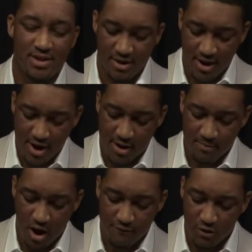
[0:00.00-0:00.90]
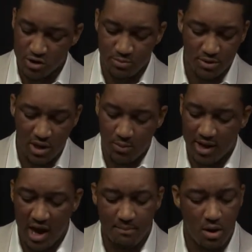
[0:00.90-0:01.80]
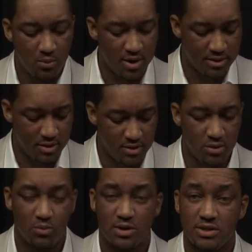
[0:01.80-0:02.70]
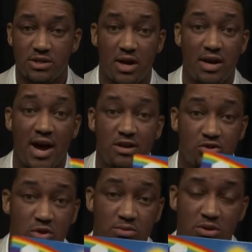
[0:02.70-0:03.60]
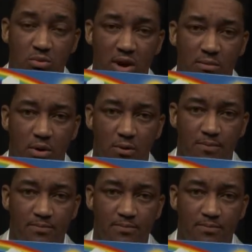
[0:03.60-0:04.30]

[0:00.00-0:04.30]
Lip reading: Our first book that we came out with was Anaya's Trip to the Rainbow.